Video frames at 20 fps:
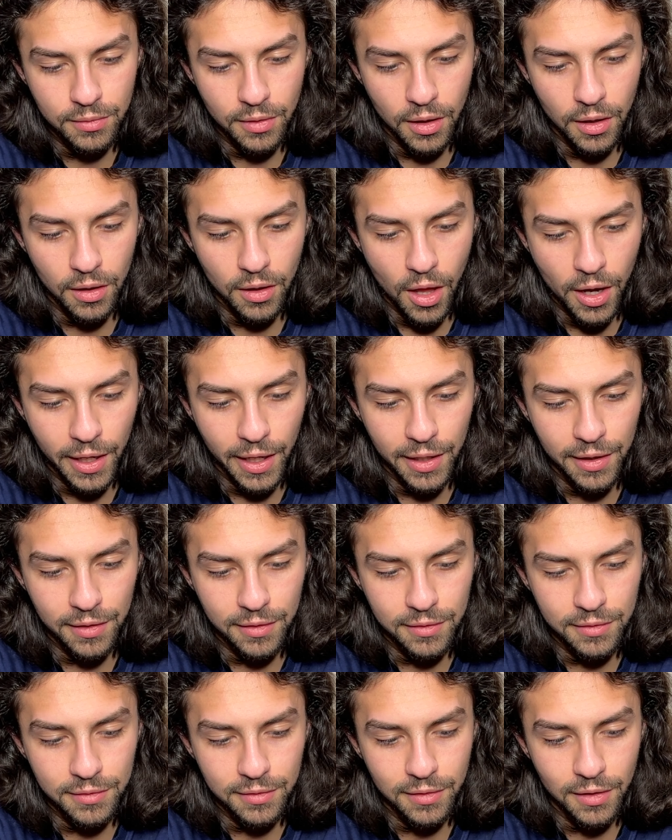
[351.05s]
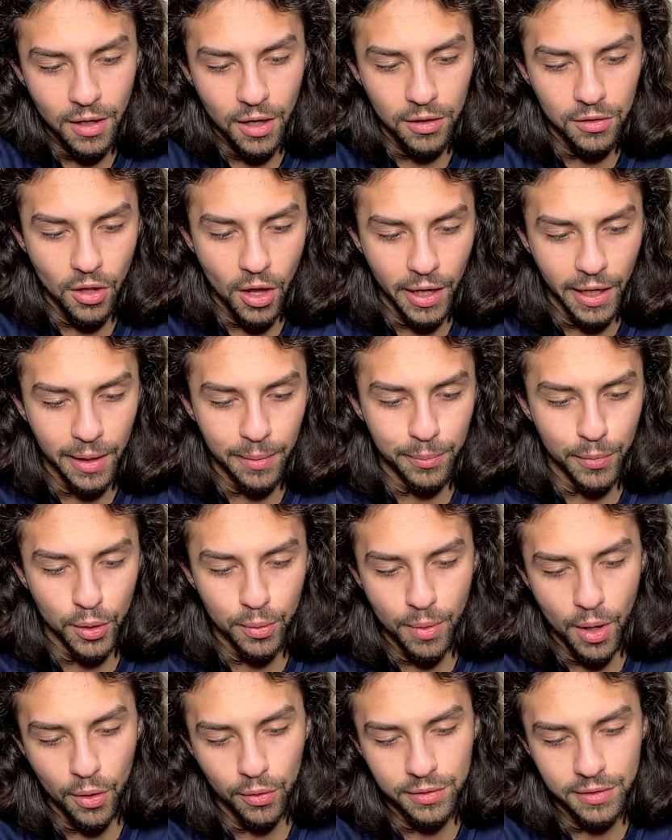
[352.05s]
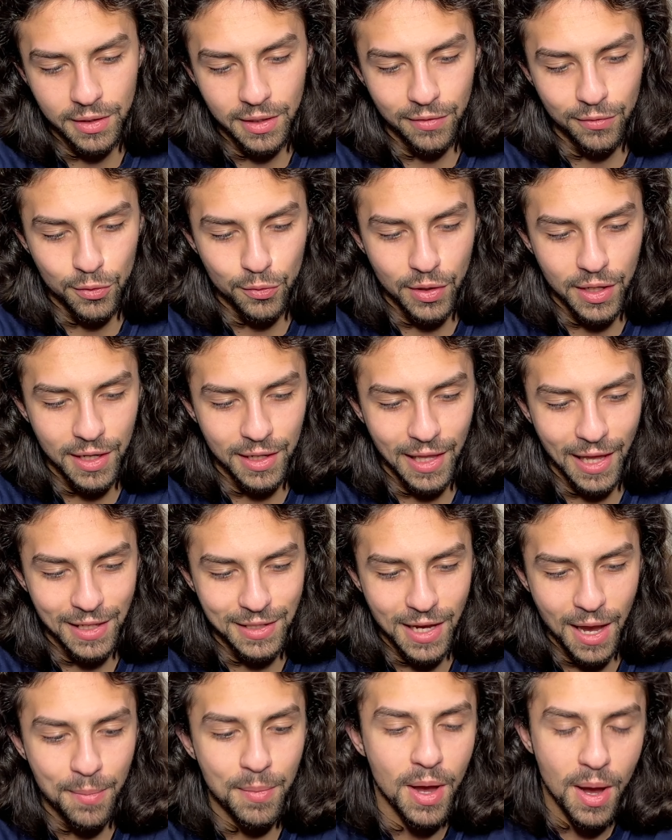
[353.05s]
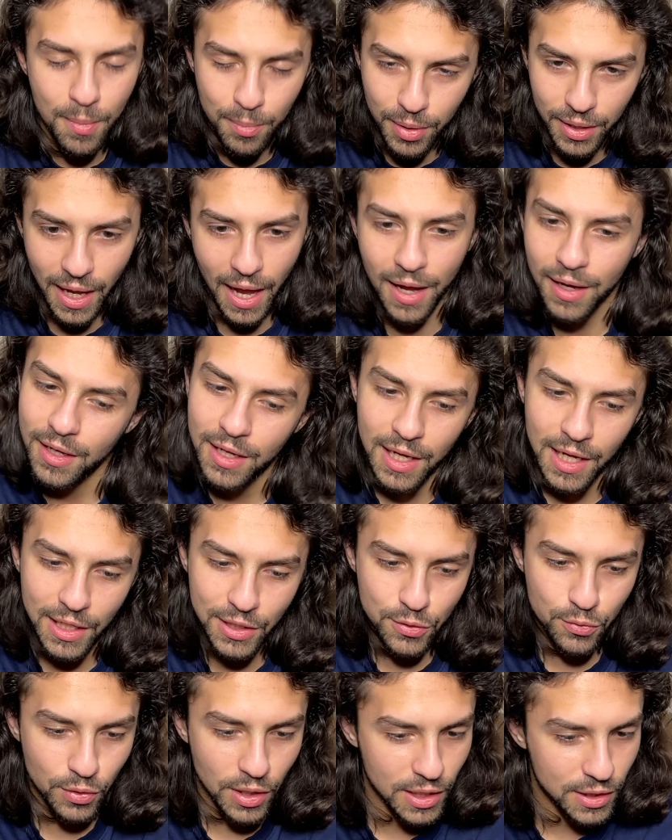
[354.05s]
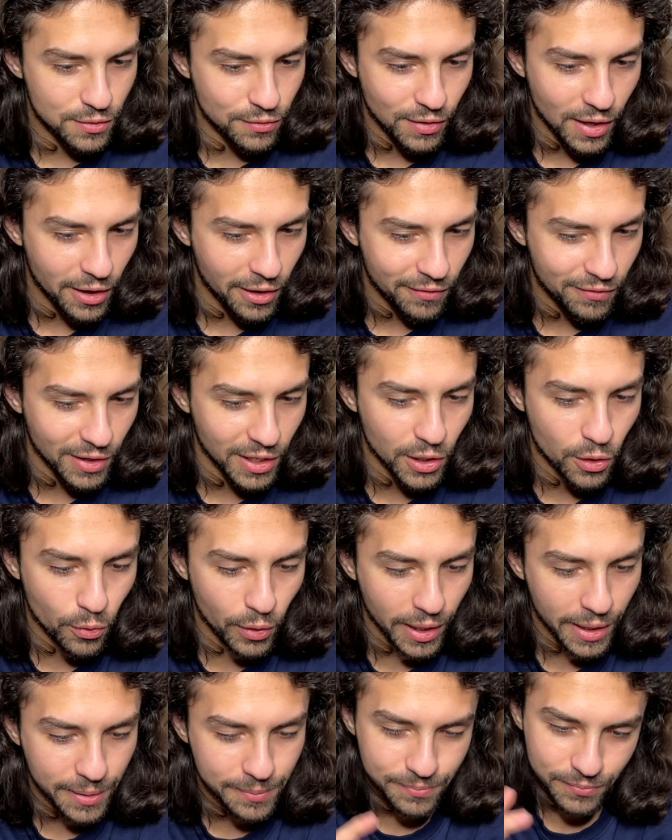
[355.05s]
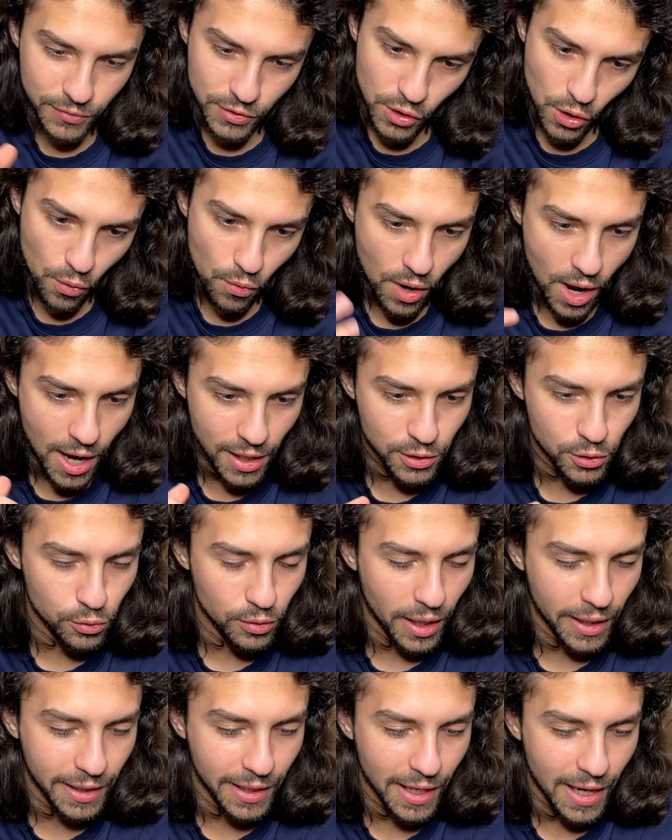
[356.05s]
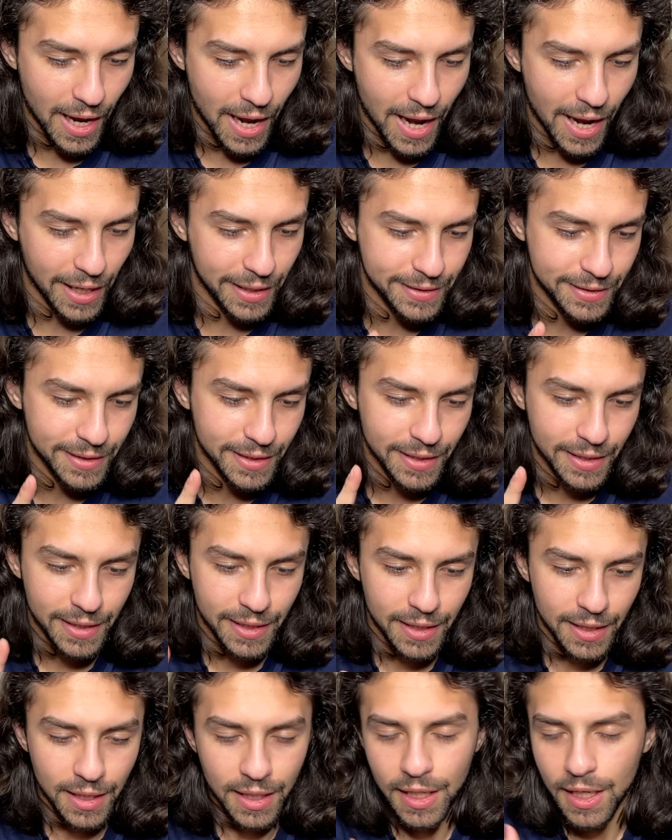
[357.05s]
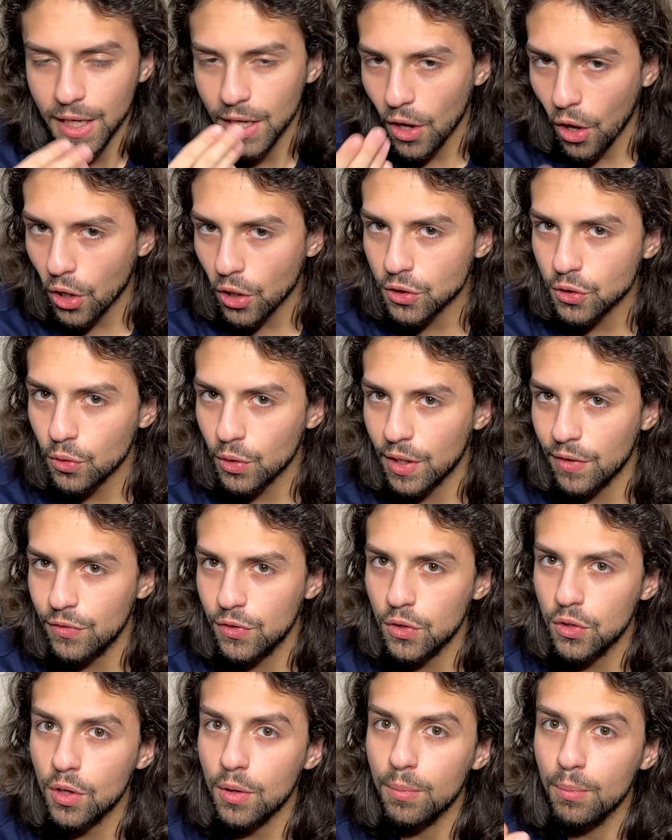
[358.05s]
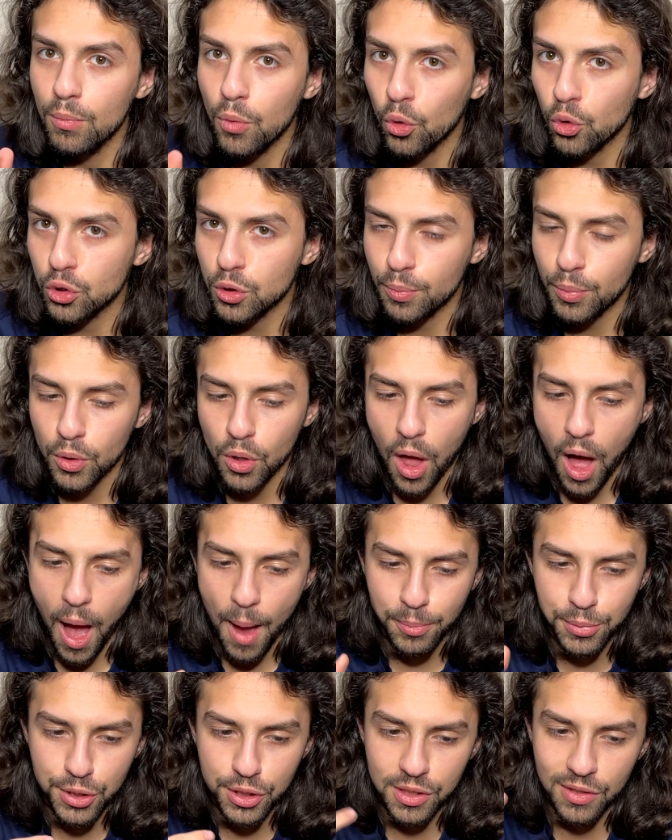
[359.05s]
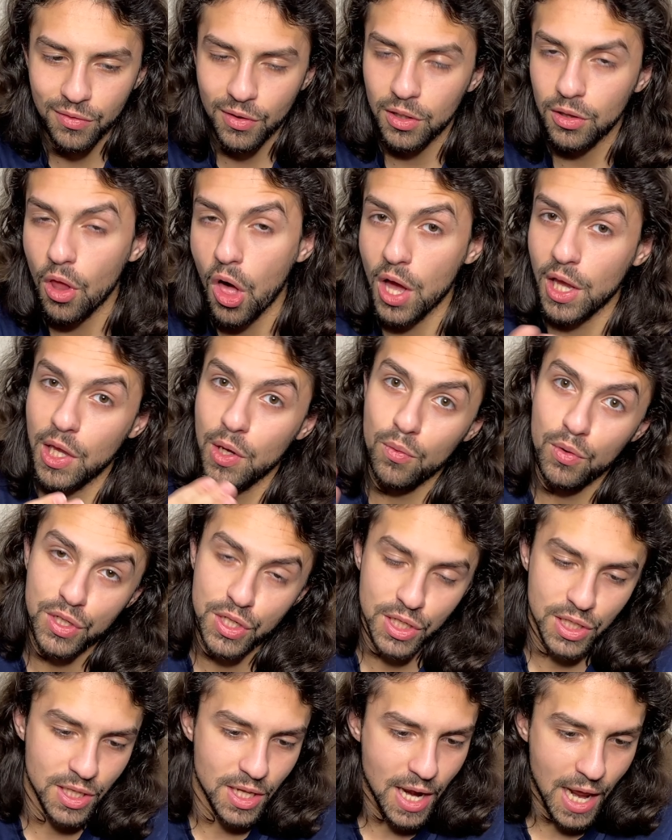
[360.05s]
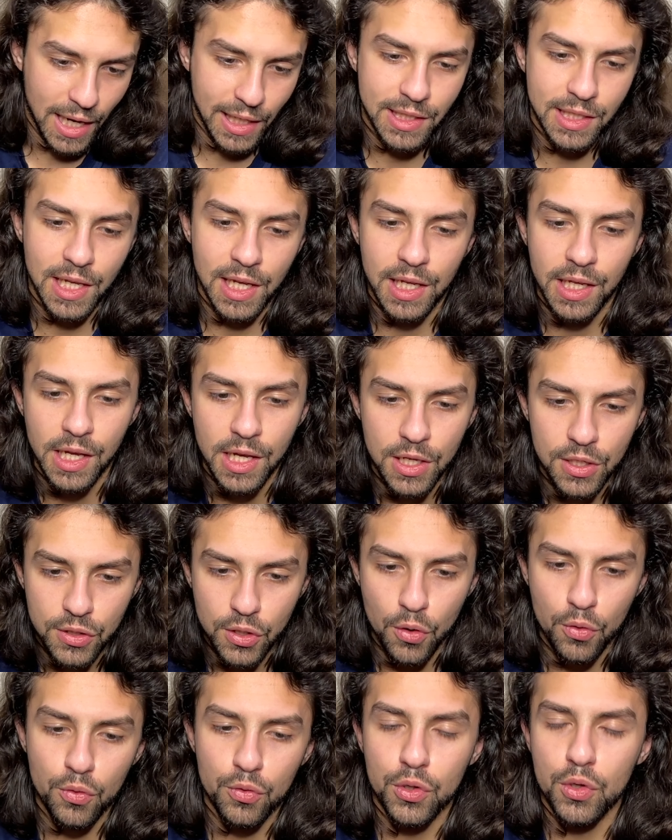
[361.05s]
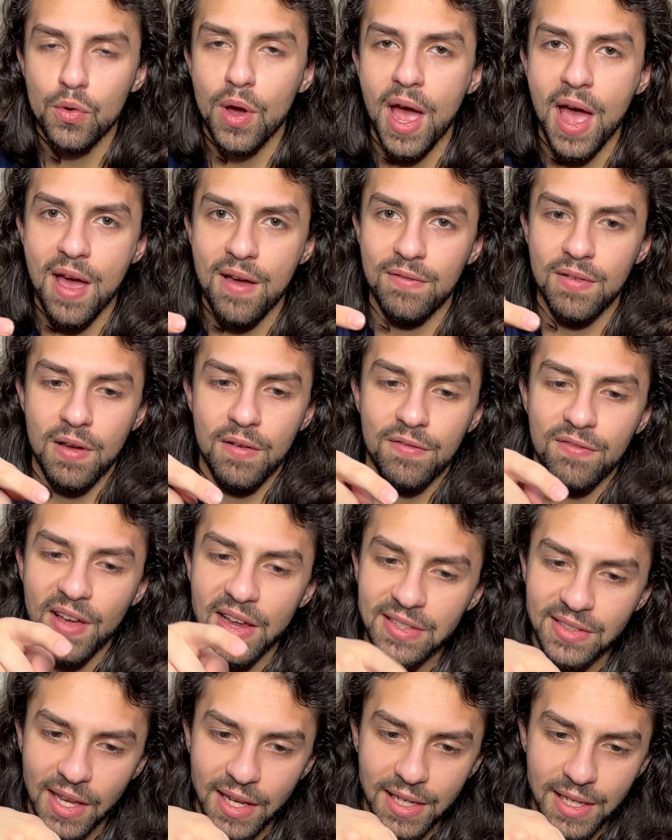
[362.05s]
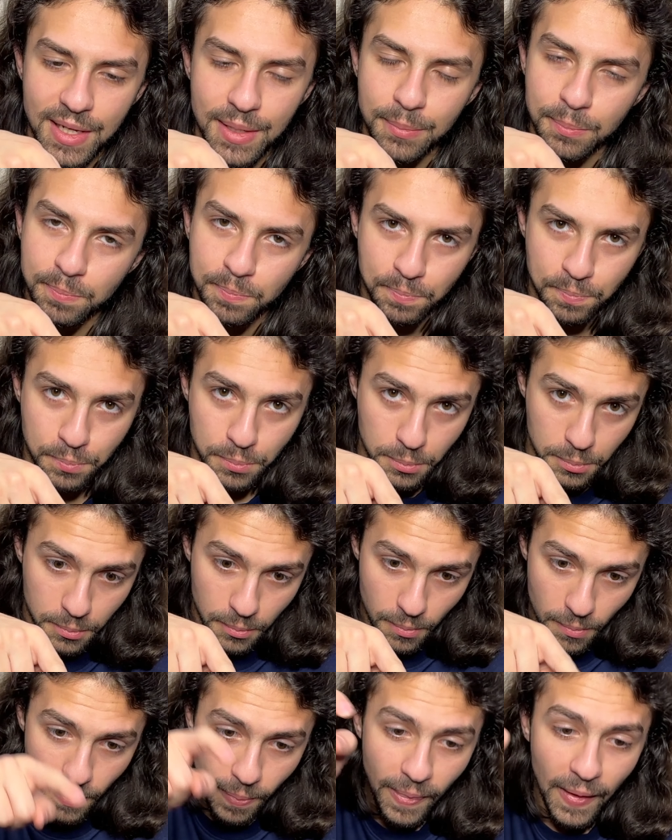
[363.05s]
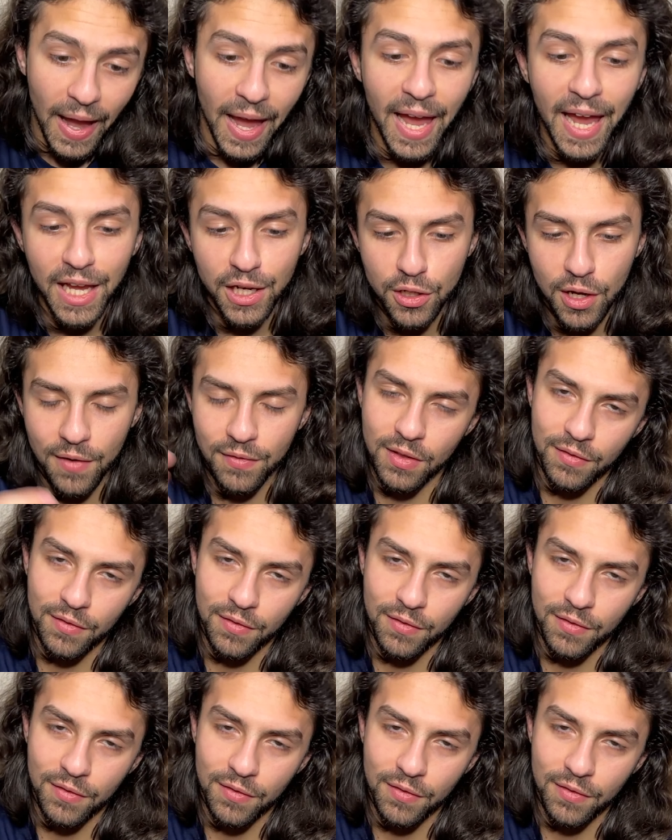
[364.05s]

Unlock it, boom. Oh, I didn't even read it that time. But yeah, it's very, very quick, so I do like it, and it also gives you the multiple options of unlocking, which is the next thing. So you have Face ID, and you have the